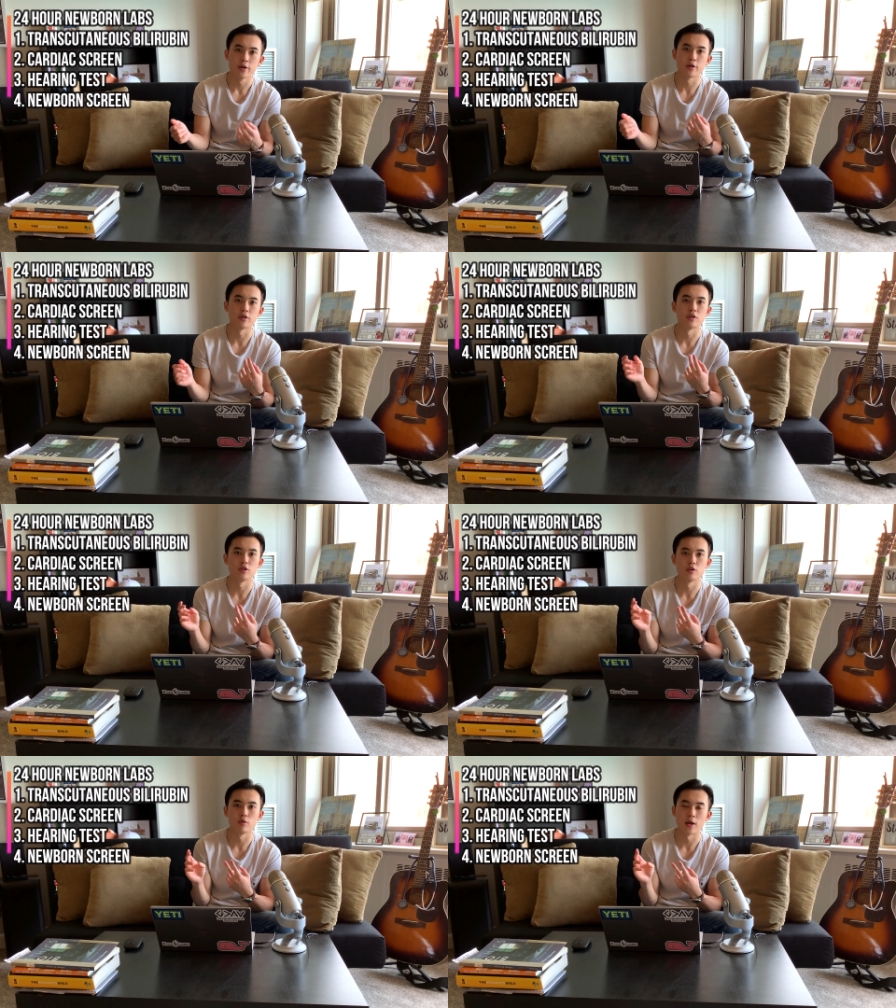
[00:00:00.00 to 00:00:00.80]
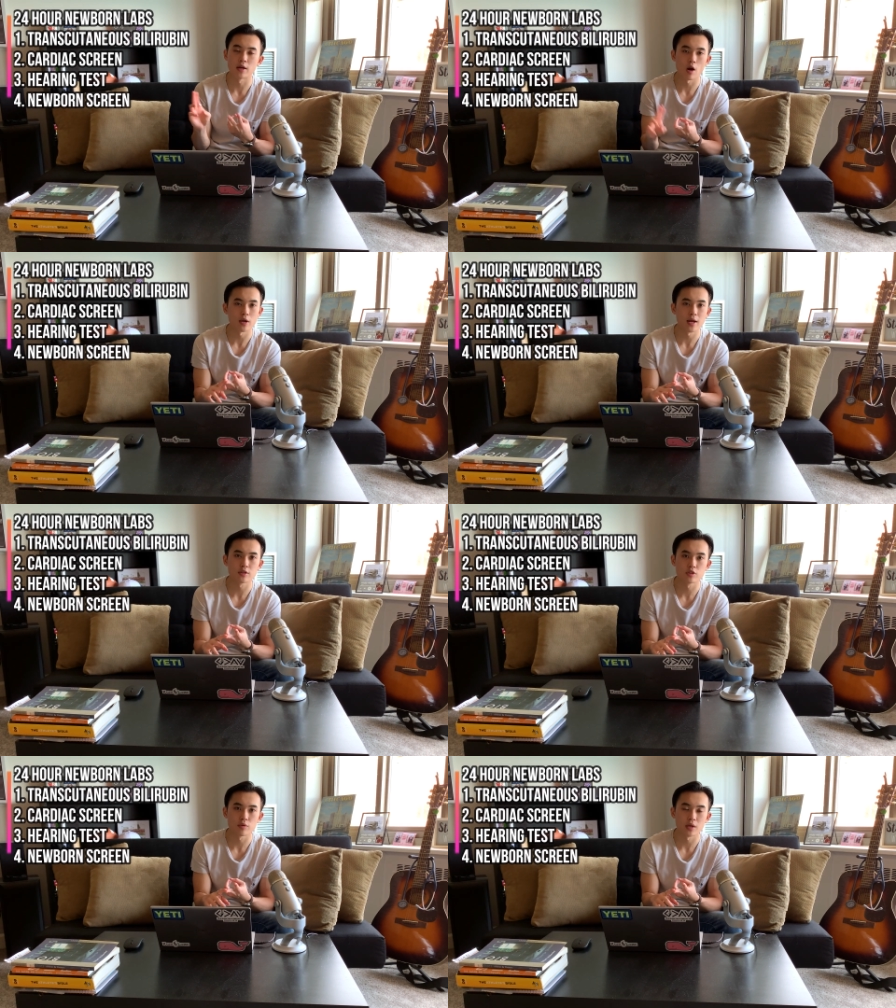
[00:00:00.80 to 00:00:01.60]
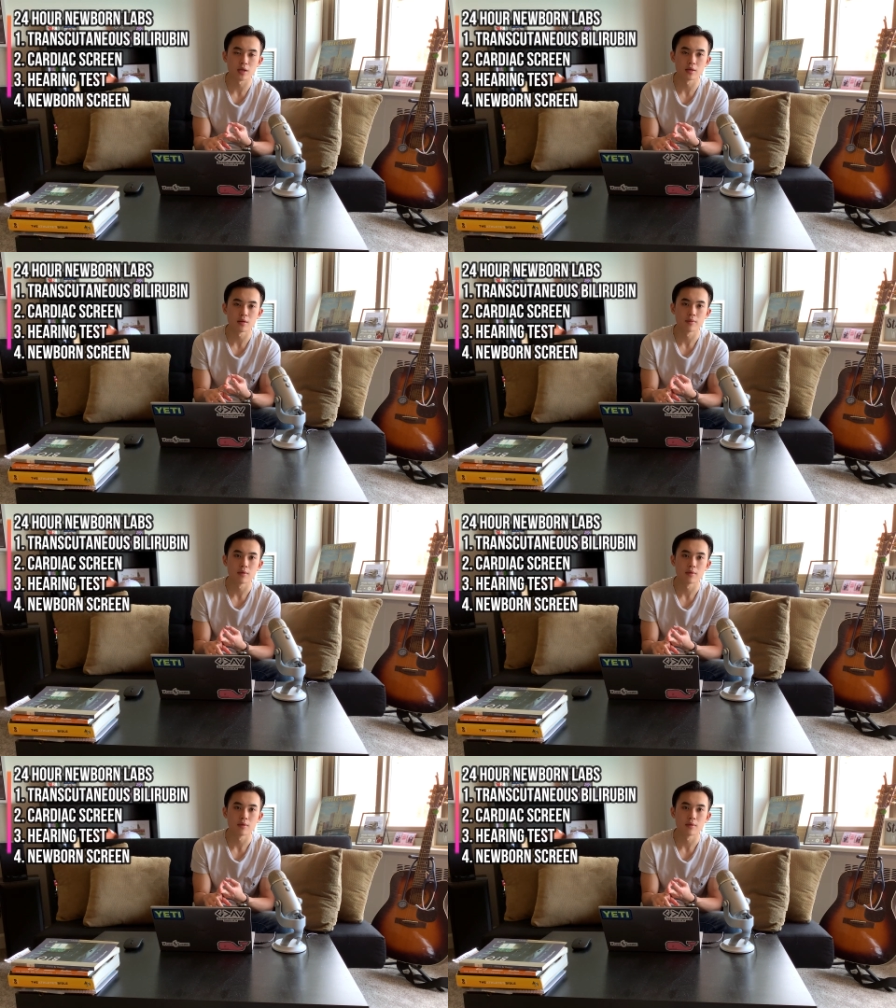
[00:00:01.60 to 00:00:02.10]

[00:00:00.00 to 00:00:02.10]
You're going to do a cardiac screen,